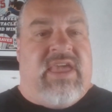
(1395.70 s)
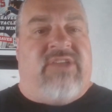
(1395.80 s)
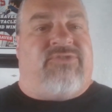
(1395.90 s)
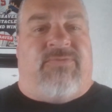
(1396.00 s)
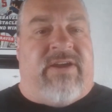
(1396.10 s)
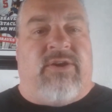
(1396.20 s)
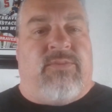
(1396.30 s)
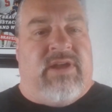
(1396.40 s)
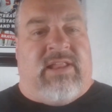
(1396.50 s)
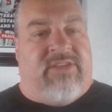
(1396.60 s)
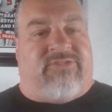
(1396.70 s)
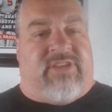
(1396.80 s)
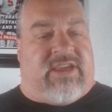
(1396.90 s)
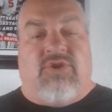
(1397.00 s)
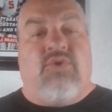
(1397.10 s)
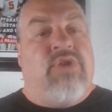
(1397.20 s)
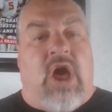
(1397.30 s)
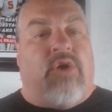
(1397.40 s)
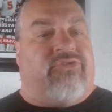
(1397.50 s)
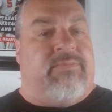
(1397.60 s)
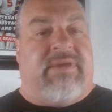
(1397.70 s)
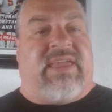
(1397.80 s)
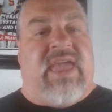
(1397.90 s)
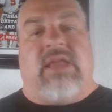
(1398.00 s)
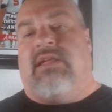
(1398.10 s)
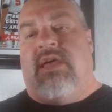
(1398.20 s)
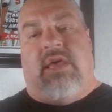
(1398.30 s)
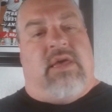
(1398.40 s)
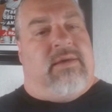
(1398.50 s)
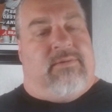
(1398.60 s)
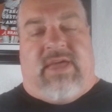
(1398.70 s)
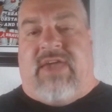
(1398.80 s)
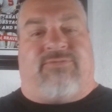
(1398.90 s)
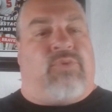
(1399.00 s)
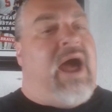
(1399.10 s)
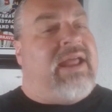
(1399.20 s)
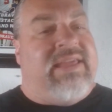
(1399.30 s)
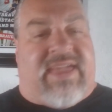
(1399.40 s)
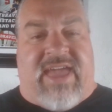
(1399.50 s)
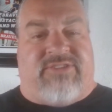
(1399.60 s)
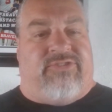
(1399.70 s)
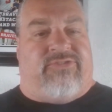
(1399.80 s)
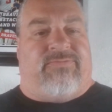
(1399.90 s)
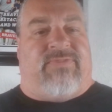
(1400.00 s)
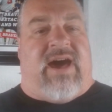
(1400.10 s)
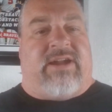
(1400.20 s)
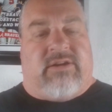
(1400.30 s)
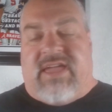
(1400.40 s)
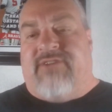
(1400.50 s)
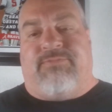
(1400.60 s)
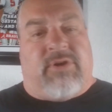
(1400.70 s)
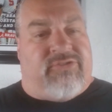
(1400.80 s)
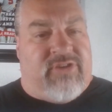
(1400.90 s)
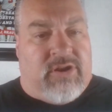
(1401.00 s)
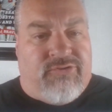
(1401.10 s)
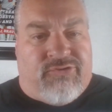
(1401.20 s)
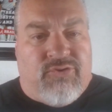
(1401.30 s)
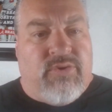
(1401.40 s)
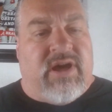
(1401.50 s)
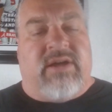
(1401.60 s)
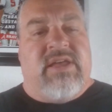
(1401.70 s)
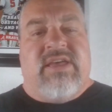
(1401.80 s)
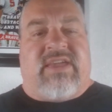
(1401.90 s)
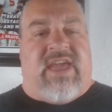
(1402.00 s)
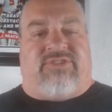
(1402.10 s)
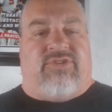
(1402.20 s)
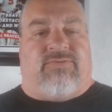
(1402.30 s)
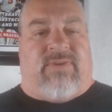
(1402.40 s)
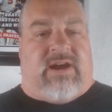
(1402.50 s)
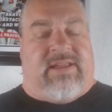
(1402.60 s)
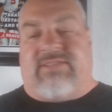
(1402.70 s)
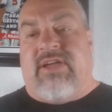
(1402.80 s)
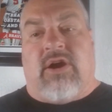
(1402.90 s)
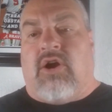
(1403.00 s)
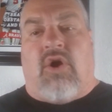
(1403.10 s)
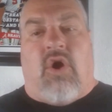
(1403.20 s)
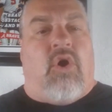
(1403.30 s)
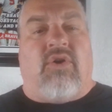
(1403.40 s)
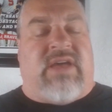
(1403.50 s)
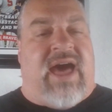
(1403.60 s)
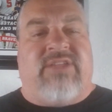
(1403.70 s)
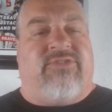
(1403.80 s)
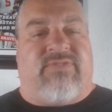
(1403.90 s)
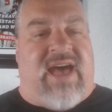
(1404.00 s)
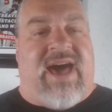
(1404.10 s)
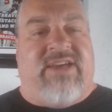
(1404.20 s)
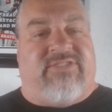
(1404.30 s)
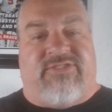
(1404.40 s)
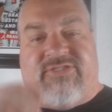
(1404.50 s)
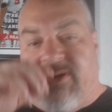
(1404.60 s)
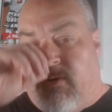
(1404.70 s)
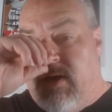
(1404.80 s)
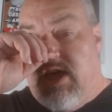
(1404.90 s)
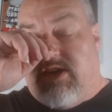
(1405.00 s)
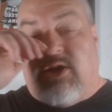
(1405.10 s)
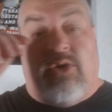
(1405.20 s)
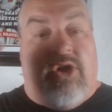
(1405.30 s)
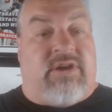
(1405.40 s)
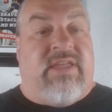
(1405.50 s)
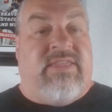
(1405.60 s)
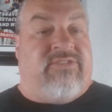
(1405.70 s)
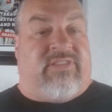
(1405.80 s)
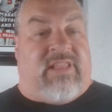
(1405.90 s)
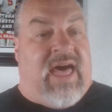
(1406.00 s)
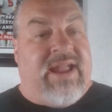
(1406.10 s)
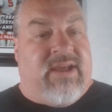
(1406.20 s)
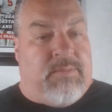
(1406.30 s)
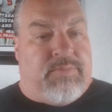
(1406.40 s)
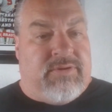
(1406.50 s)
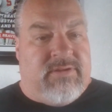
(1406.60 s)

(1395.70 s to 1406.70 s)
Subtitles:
it's very realistic. And who knows? I mean, again, if Riley catches fire, if Marcell Ozuna catches fire. Like, there are all kinds of guys that still, you look in this lineup,